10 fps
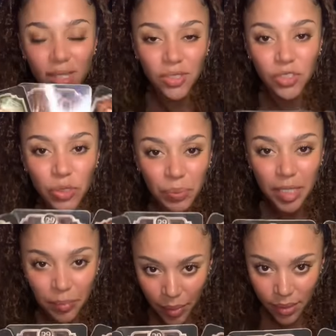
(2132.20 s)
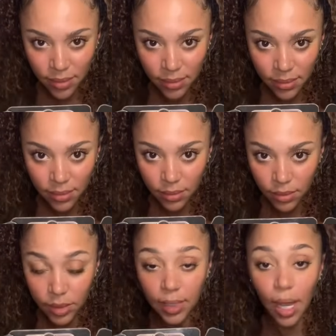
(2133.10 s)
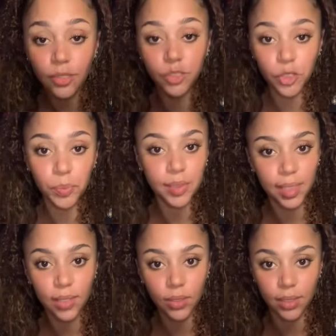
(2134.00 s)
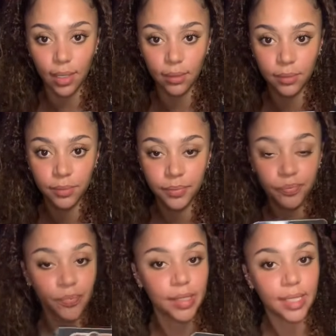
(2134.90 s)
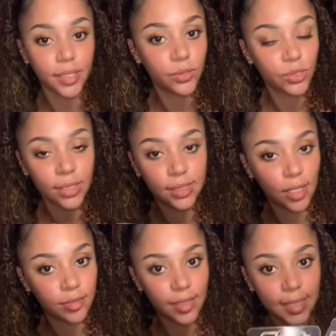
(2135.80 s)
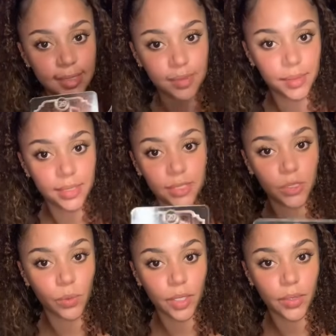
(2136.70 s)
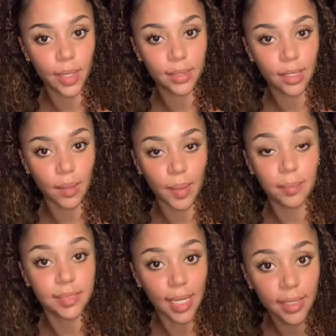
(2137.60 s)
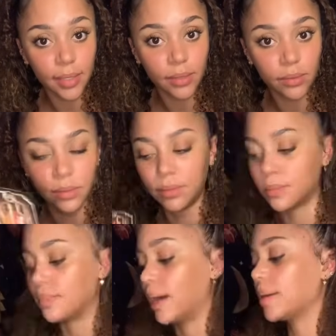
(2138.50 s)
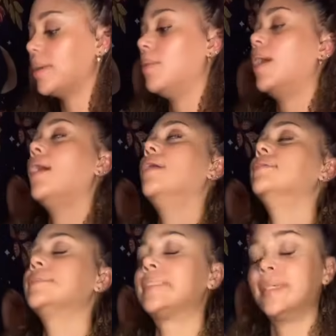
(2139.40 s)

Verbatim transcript: does to people. You see how stupid they look now? It's like, you dress all fancy, but this is where you end up. I'm telling you, mark my words,